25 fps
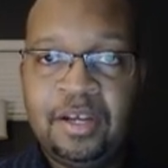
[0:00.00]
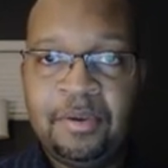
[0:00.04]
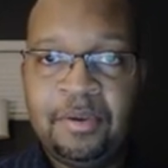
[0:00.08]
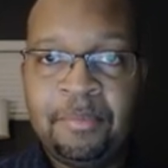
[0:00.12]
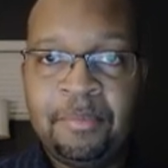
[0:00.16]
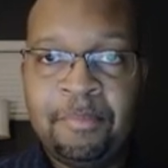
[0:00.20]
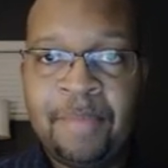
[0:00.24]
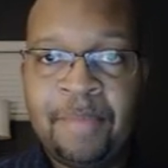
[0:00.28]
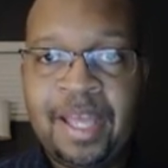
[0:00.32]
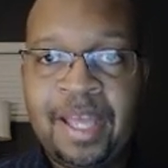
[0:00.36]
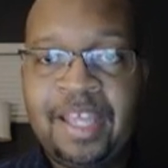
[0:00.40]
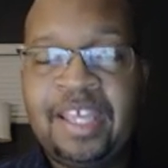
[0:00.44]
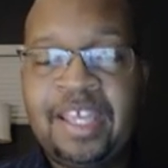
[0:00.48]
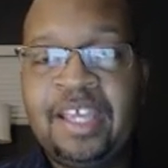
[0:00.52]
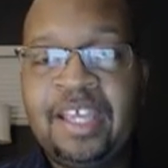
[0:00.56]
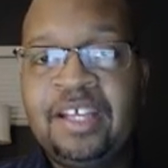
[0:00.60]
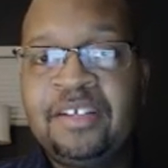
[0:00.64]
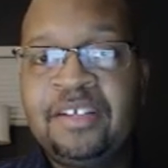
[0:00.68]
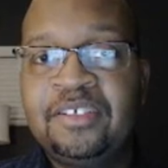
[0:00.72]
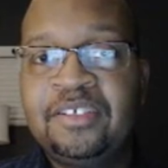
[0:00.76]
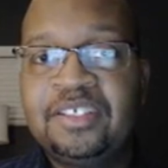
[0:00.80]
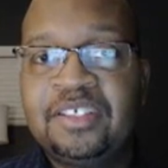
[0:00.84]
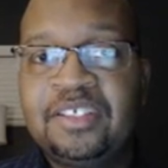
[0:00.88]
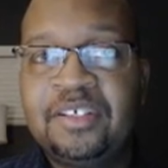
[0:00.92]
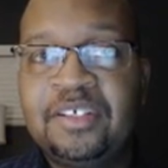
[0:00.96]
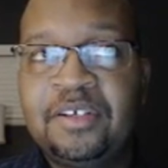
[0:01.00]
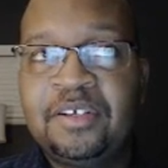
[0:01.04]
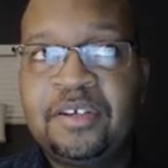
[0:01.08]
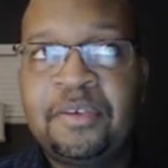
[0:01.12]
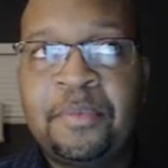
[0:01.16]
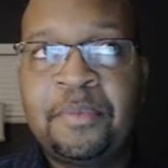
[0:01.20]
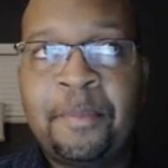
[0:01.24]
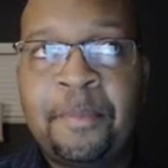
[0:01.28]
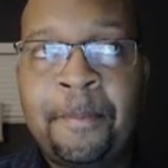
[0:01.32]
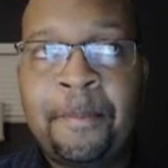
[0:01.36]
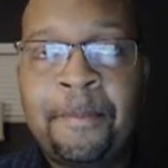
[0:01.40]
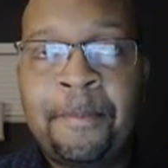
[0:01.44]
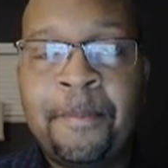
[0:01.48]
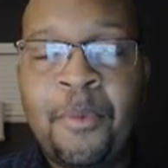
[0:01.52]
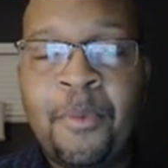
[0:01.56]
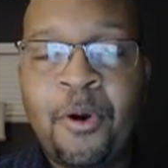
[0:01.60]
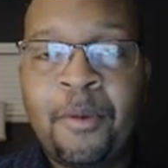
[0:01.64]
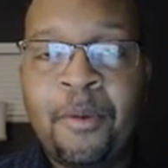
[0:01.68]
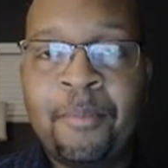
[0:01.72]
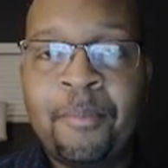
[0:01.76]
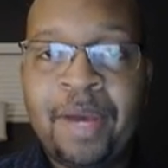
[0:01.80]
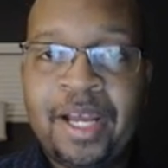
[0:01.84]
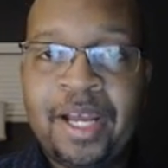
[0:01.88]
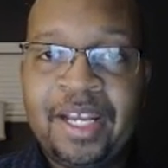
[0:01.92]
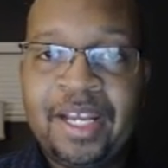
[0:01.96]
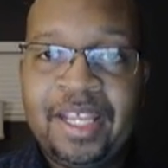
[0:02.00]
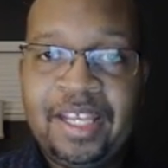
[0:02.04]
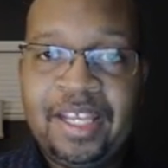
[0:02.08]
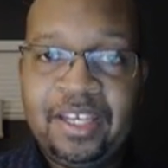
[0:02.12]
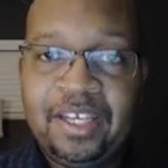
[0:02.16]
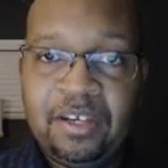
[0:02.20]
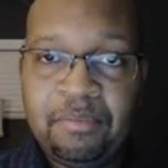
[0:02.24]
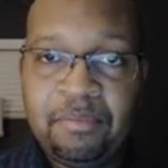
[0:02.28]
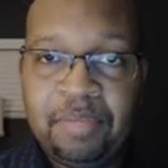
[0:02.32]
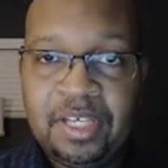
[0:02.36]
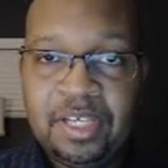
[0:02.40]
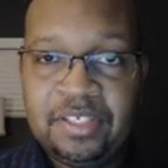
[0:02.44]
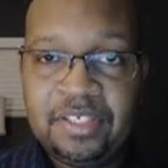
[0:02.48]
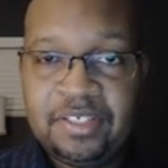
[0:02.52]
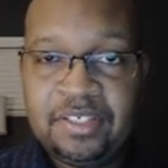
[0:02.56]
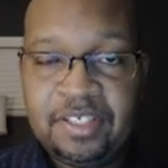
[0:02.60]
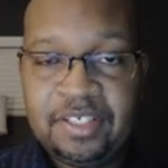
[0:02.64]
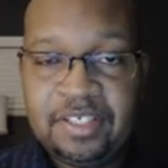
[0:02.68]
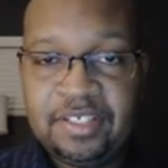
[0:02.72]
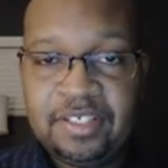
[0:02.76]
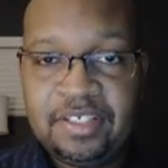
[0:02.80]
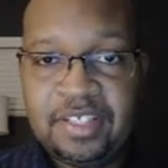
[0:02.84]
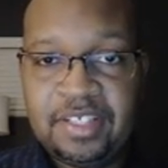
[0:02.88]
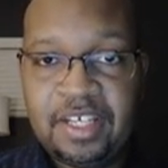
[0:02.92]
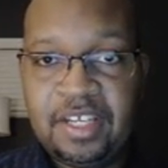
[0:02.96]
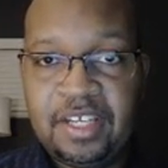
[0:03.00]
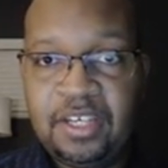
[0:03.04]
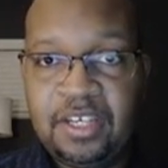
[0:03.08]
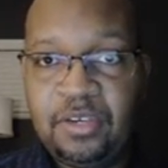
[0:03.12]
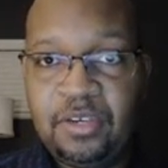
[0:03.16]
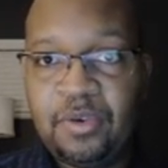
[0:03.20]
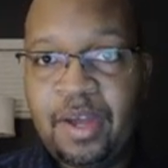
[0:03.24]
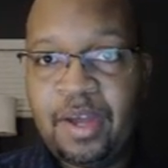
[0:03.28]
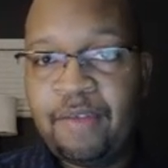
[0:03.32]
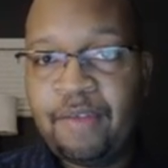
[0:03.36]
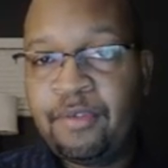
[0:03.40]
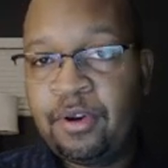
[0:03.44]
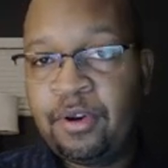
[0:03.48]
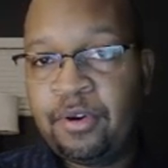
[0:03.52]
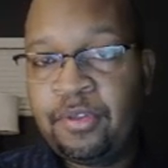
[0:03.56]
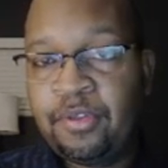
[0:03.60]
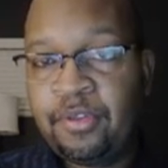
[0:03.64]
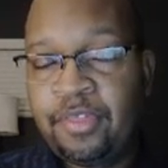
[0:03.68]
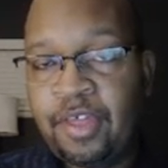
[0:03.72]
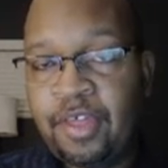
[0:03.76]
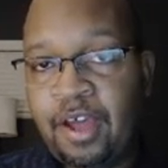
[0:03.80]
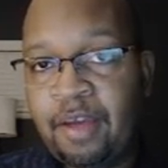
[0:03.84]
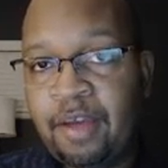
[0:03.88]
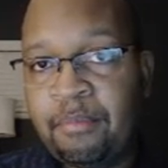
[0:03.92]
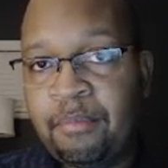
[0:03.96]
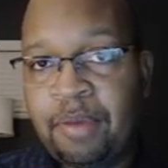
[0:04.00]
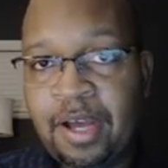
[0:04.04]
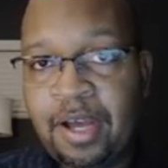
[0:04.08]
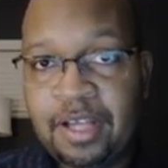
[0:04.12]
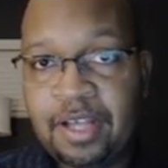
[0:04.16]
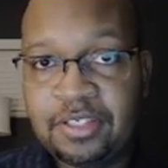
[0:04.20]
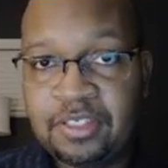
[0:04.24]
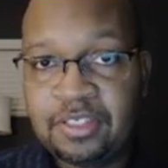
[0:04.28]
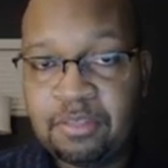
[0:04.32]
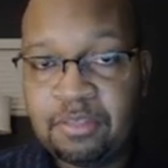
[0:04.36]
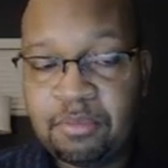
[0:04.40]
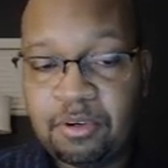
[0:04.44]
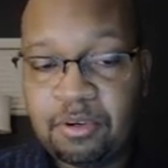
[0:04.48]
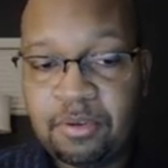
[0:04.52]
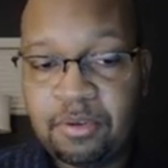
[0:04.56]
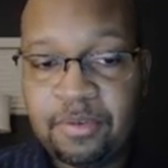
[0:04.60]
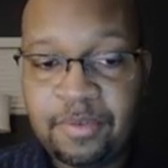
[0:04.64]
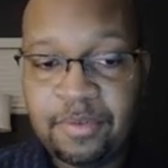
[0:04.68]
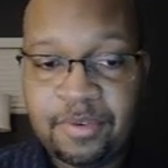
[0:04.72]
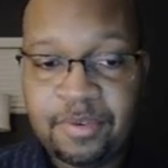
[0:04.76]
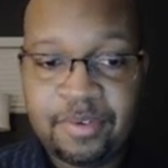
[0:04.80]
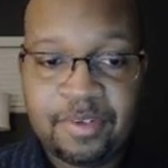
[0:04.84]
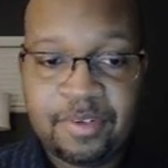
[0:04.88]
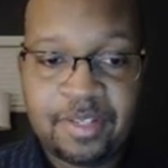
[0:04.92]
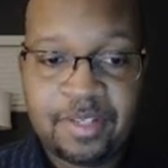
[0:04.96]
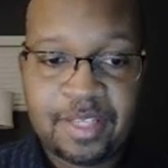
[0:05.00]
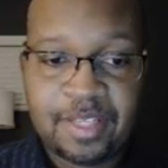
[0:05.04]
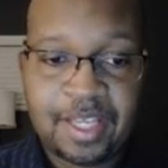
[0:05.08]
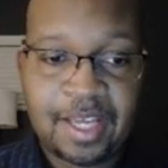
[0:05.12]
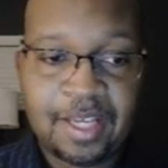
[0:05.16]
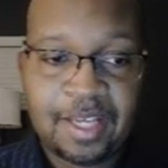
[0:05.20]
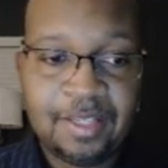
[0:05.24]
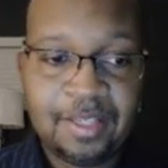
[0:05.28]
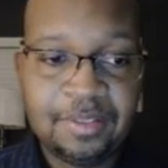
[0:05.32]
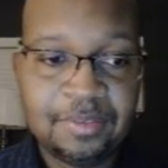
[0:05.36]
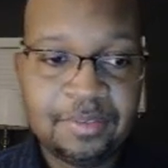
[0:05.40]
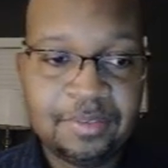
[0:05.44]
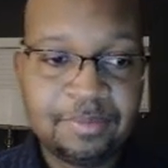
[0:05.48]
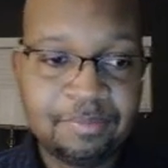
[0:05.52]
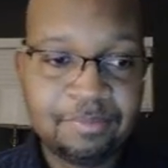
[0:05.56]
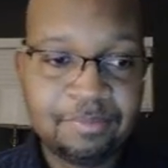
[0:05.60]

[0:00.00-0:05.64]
making more money in your business than you ever thought possible. Okay?